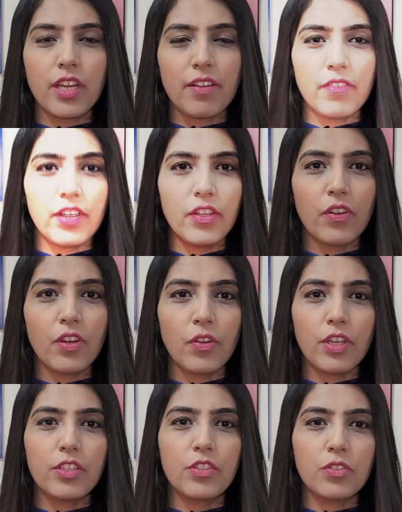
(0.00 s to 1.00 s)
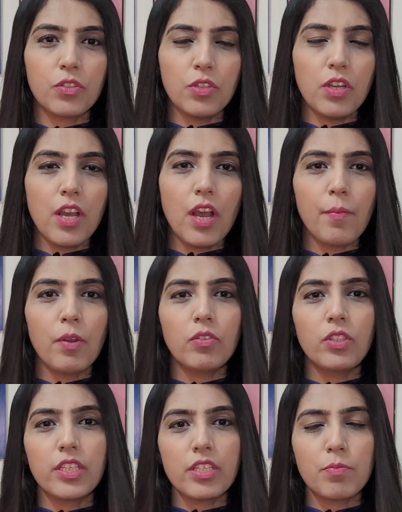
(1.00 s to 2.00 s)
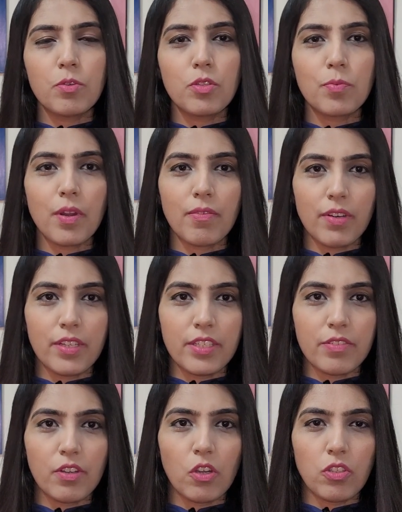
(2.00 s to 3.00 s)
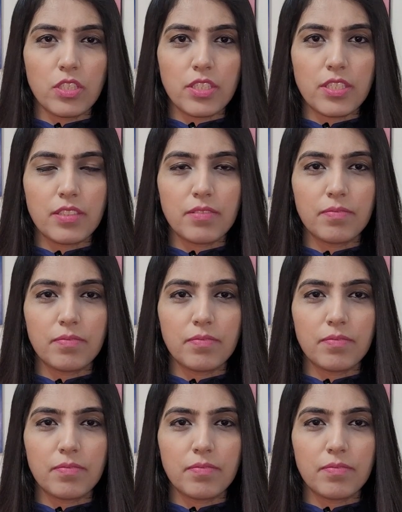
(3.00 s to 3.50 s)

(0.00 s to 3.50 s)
that video and you are going to know about these most prevalent causes.